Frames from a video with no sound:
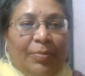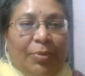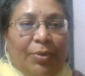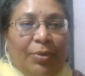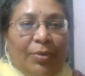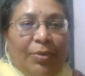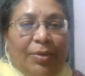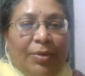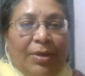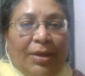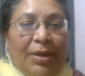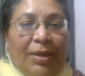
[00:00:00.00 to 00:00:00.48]

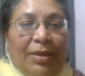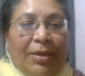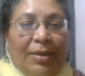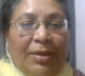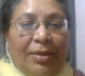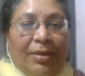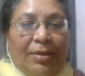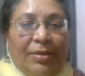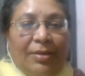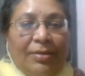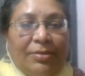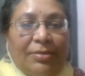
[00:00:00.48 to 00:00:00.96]

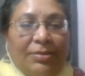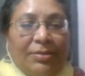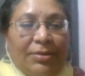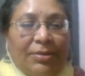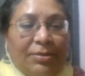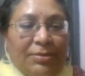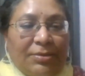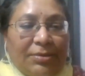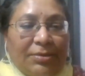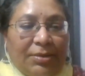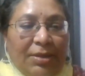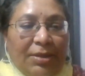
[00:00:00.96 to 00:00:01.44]
purely
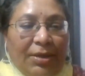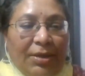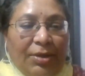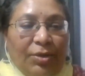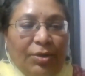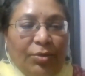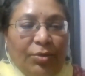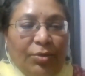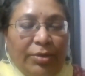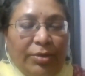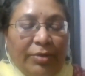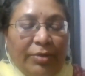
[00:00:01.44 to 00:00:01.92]

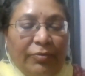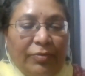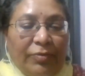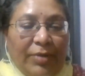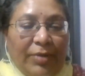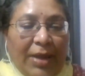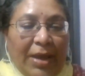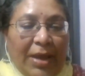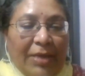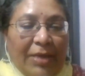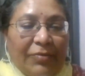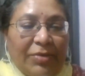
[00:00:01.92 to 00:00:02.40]

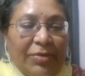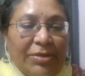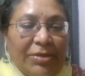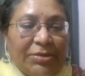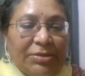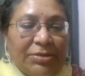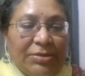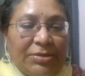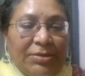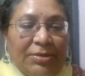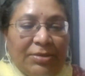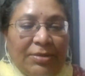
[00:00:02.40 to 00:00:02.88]
intuitive
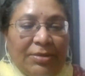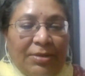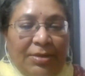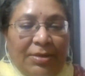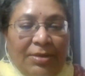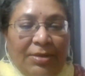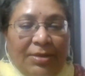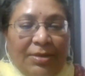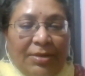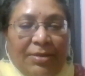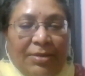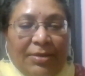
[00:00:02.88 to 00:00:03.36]
language.
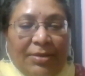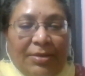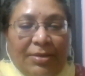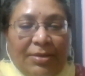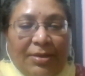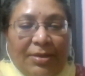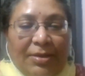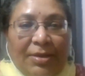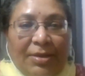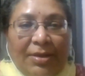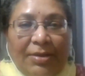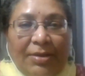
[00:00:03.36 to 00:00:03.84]

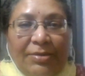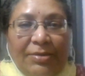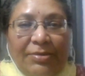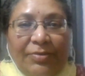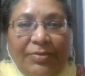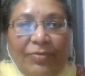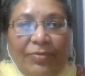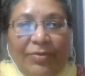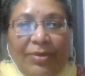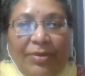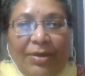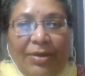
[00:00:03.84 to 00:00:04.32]
And
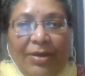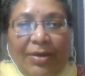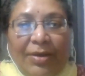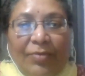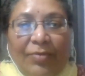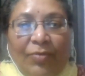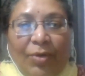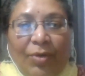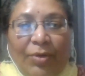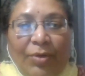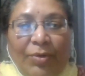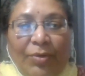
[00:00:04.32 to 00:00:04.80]

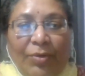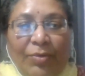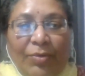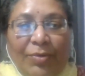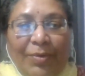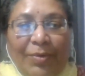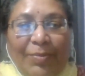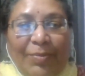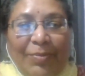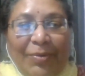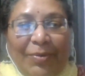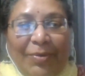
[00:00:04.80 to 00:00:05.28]
want to
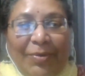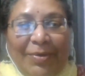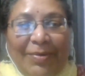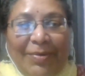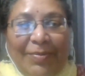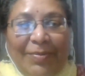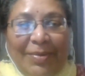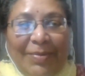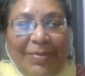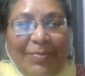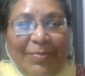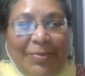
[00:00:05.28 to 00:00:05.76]
know more
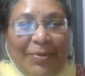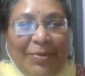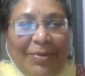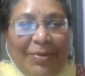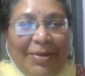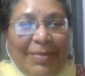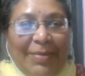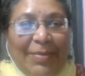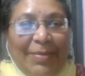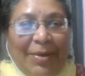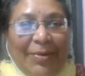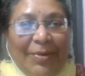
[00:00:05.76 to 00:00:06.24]
and
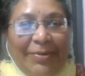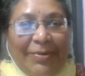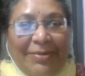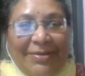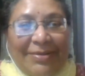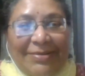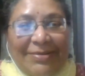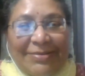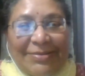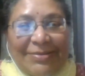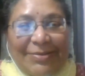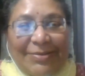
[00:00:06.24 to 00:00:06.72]
more about
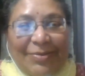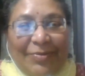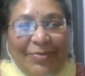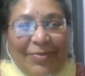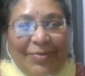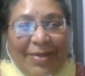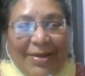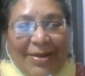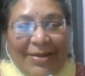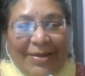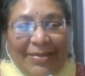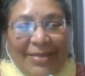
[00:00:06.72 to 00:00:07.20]
this. So,
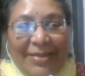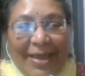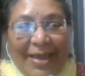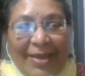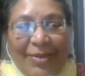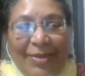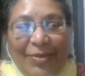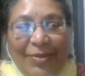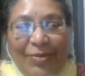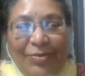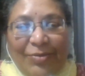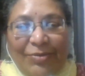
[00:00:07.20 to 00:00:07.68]
well,
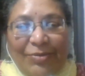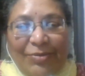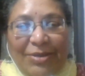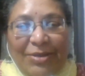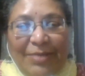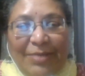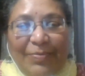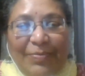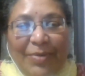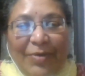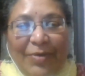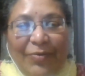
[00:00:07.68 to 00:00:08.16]
thank you,
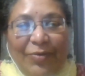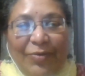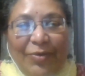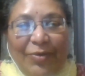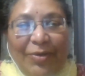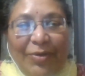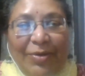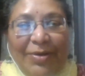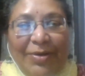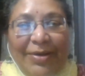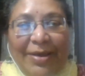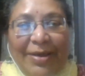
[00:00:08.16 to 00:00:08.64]
Shilpa,
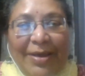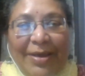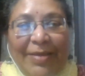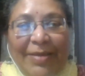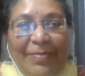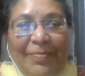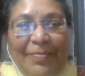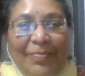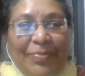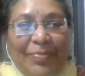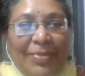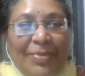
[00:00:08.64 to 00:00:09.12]
for your
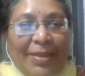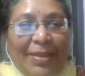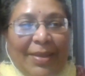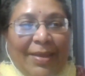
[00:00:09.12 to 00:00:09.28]
time.